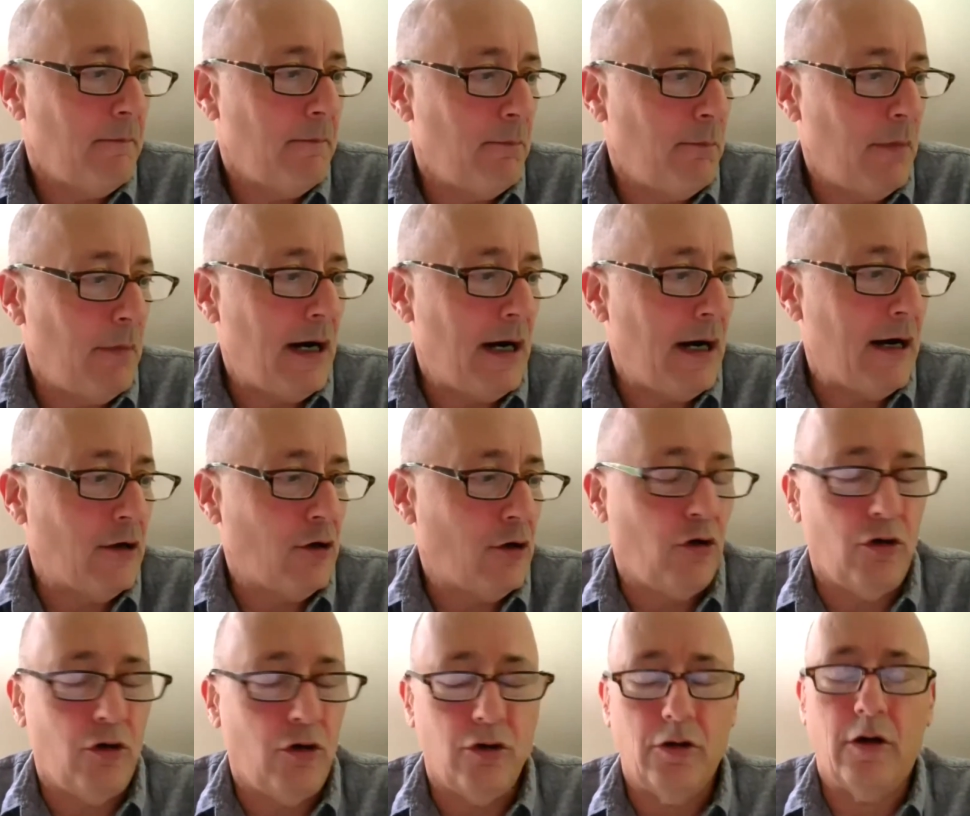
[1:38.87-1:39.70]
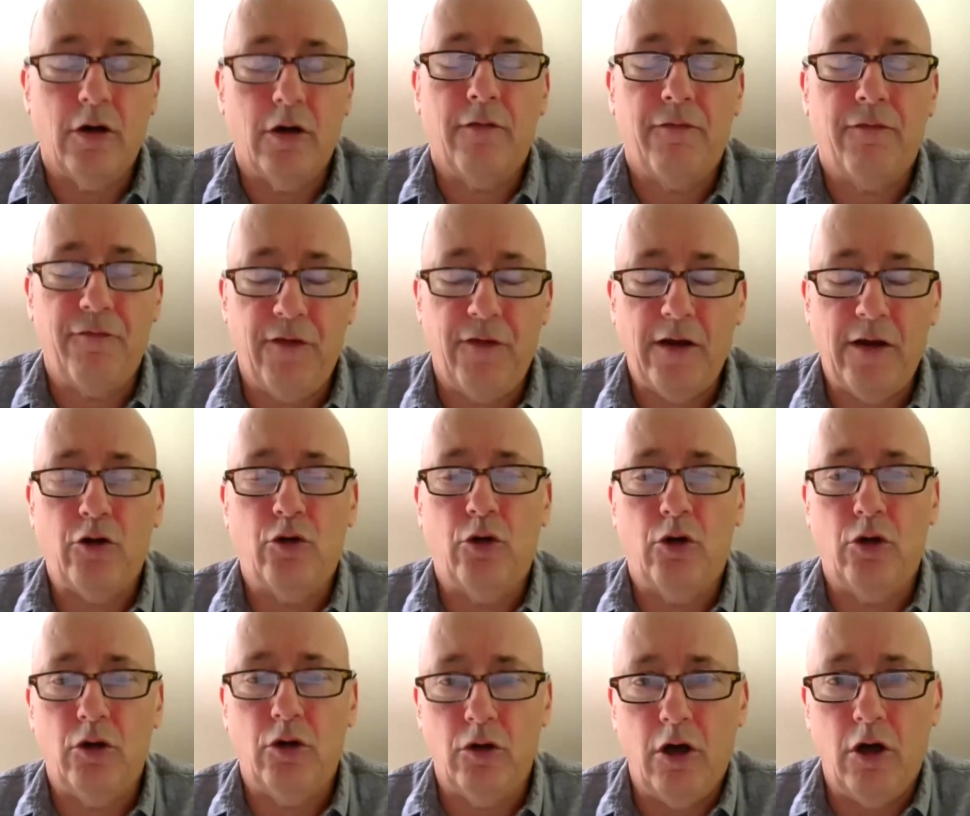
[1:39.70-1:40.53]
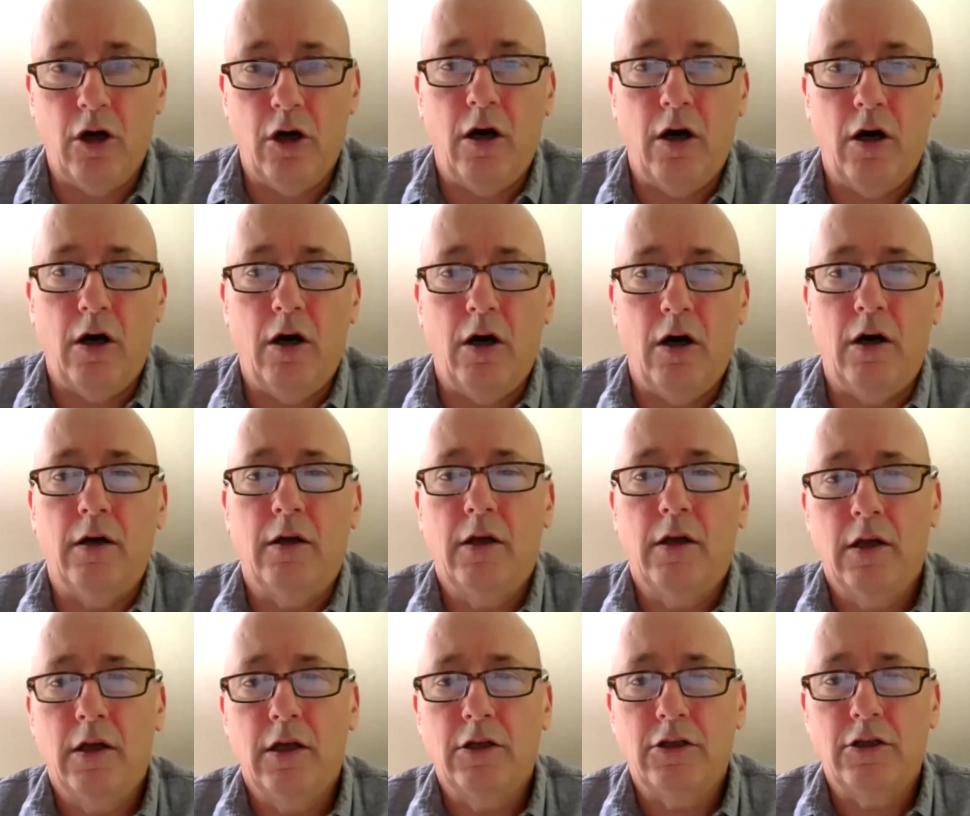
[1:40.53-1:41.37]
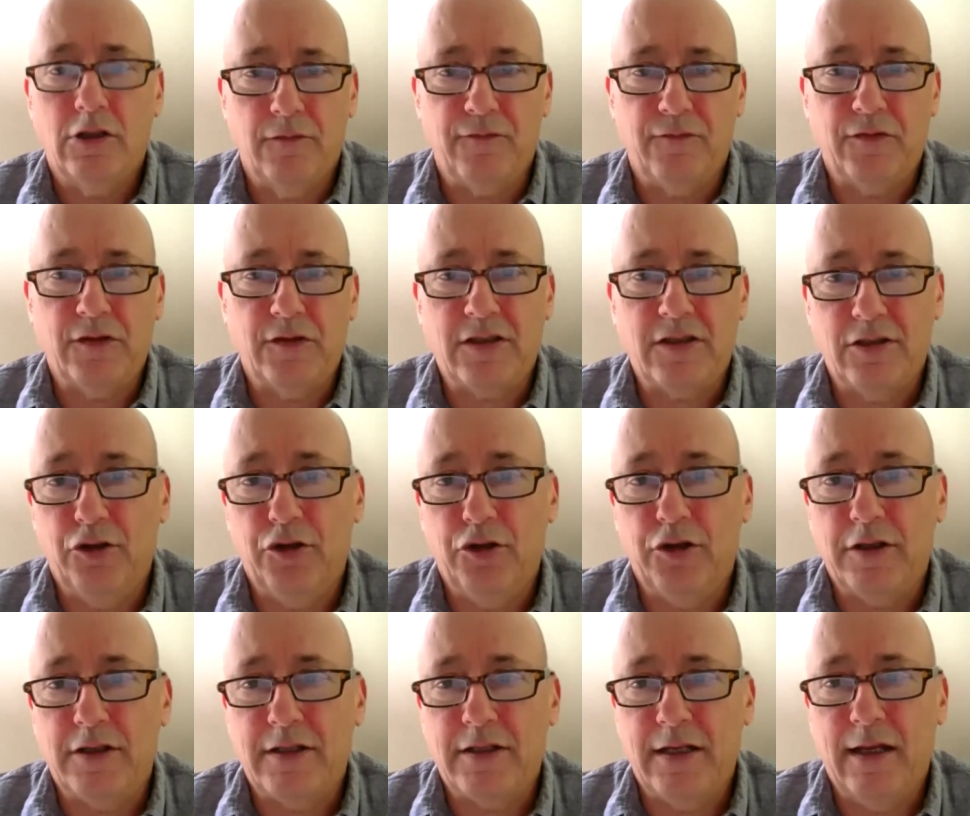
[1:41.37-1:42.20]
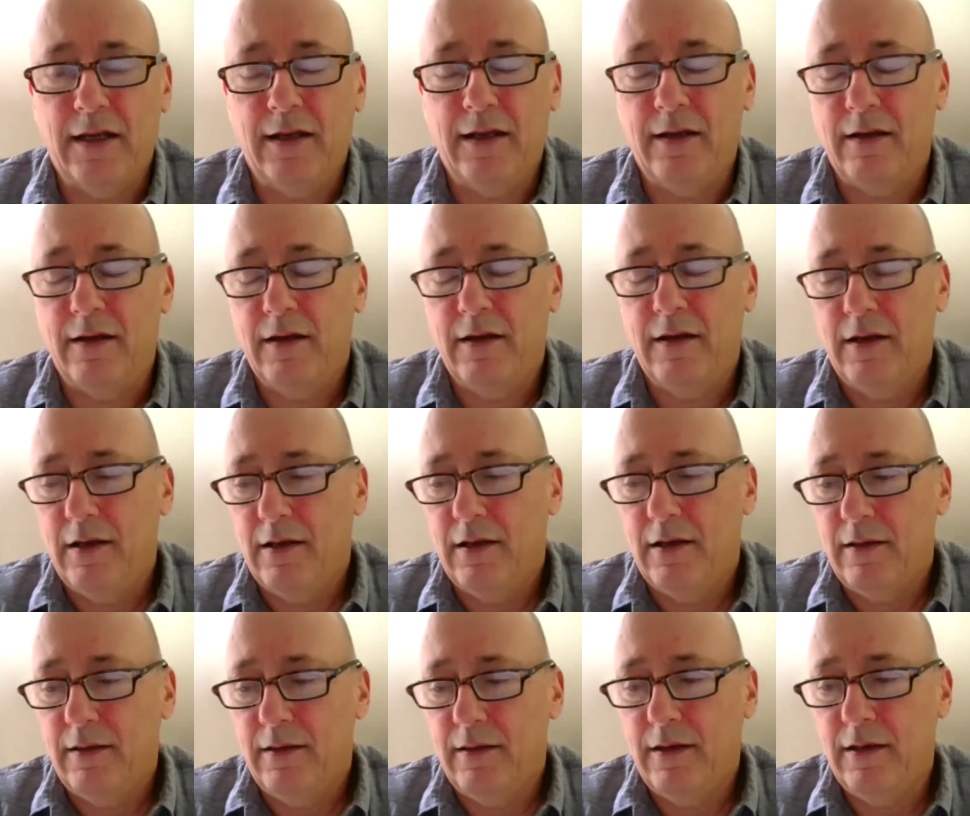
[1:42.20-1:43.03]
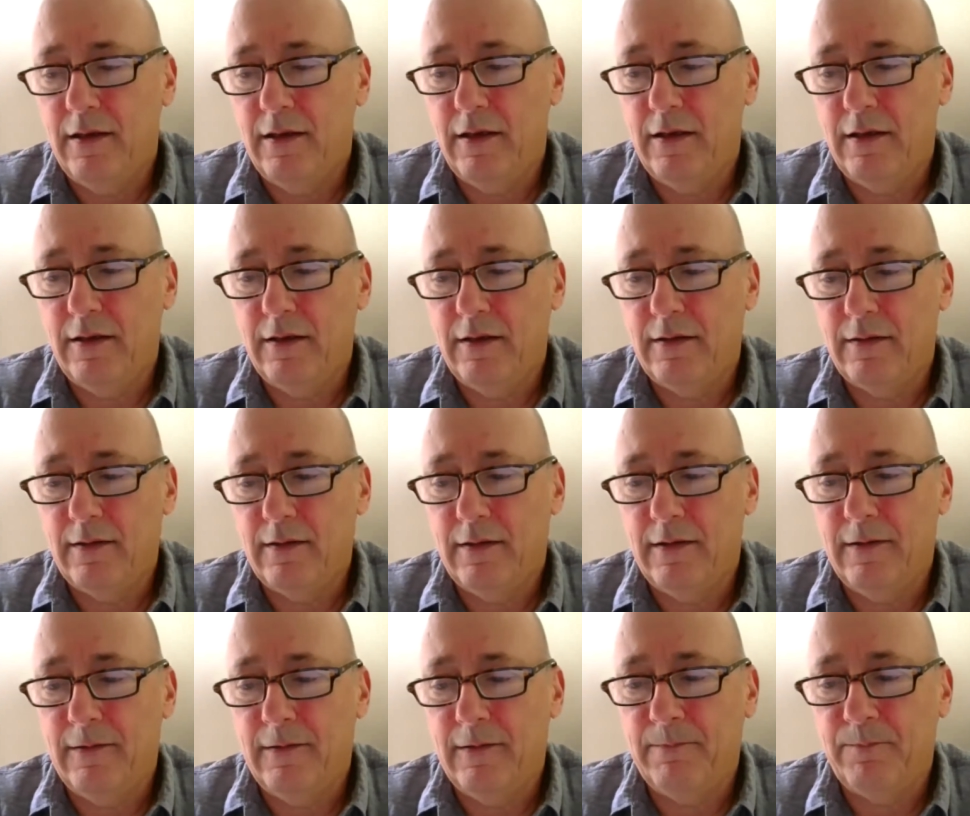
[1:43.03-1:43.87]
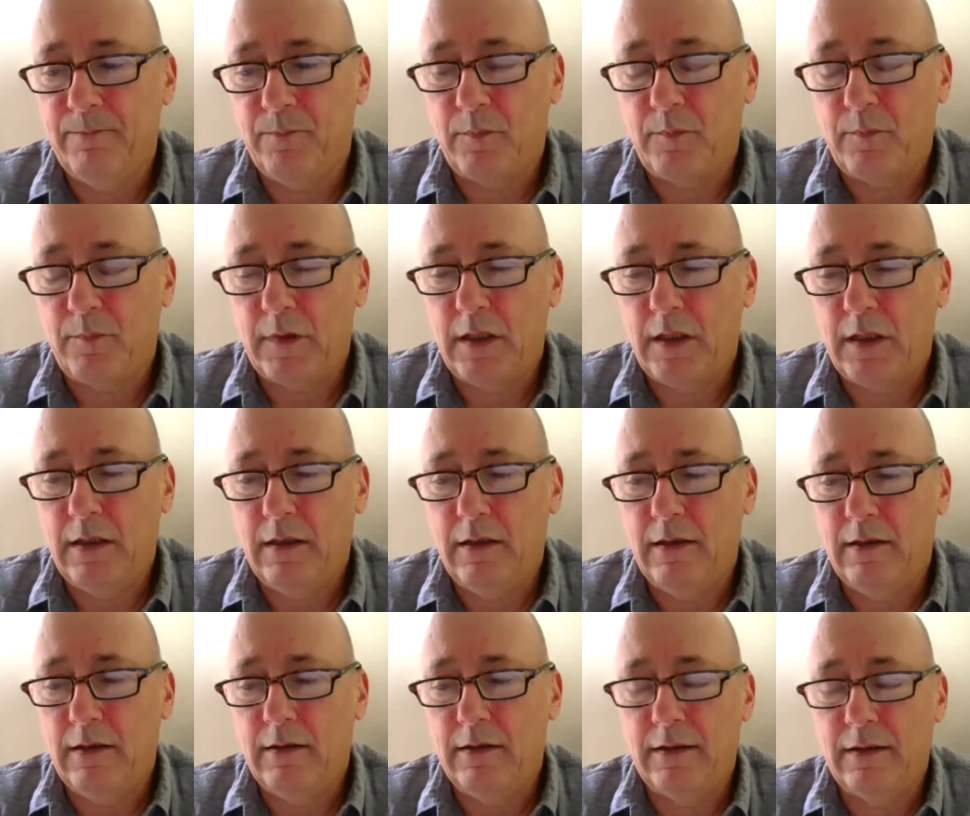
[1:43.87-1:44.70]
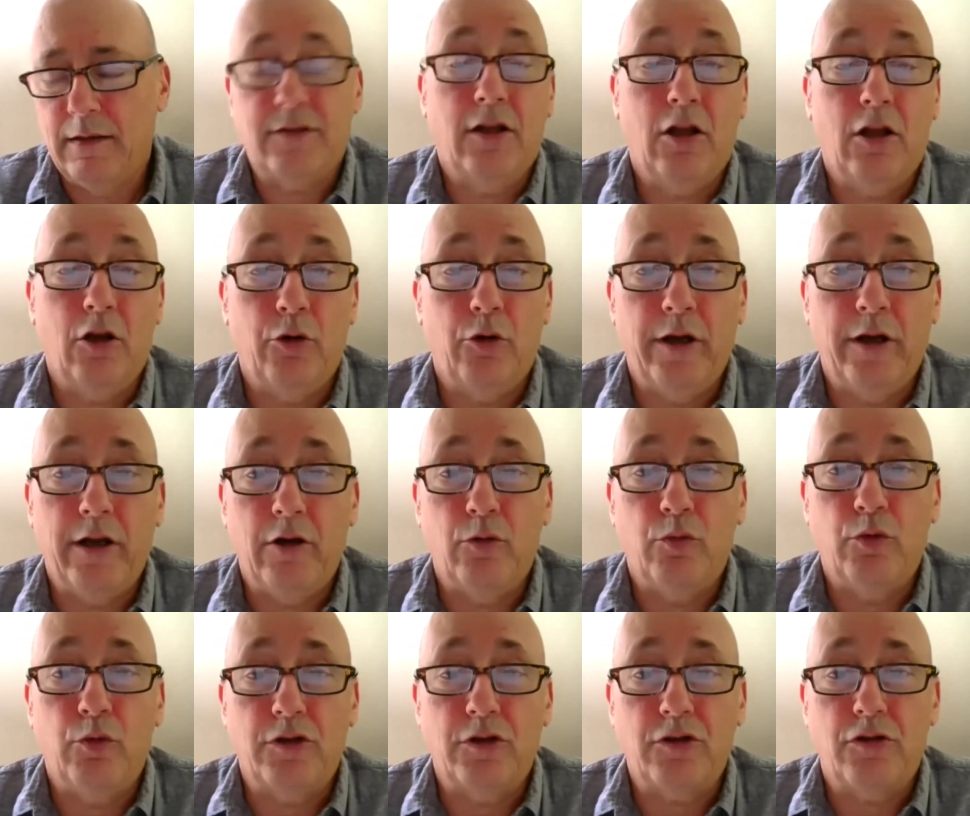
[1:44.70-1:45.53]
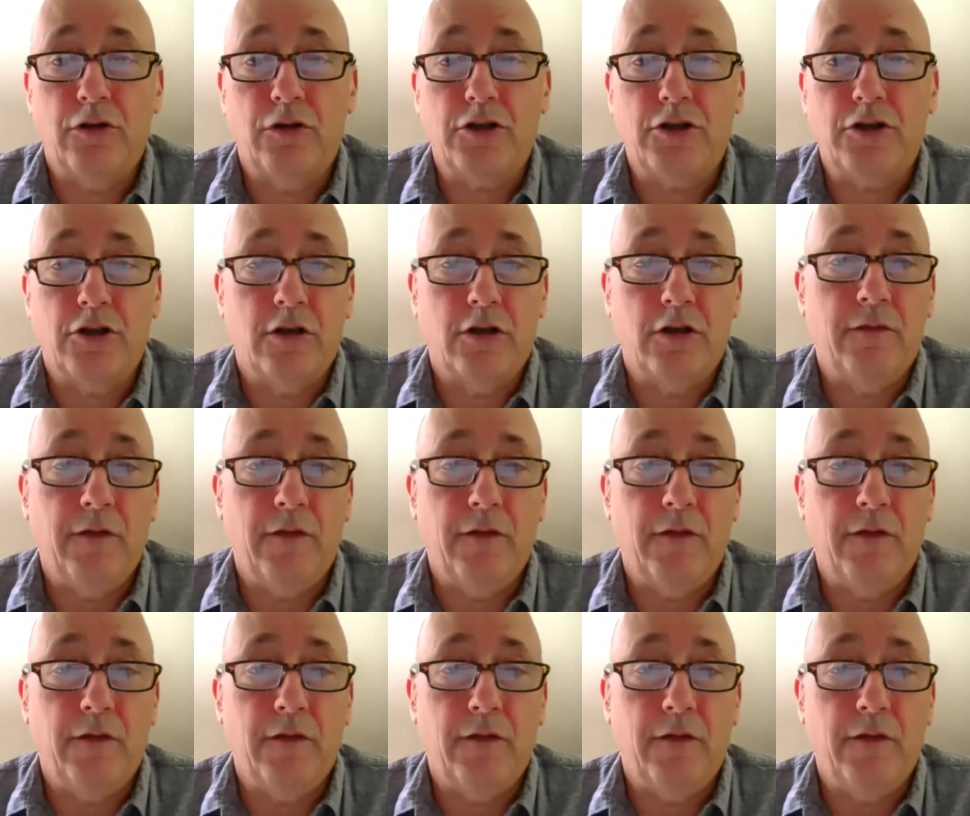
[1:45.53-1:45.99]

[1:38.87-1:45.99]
model federal law to facilitate the accelerated research and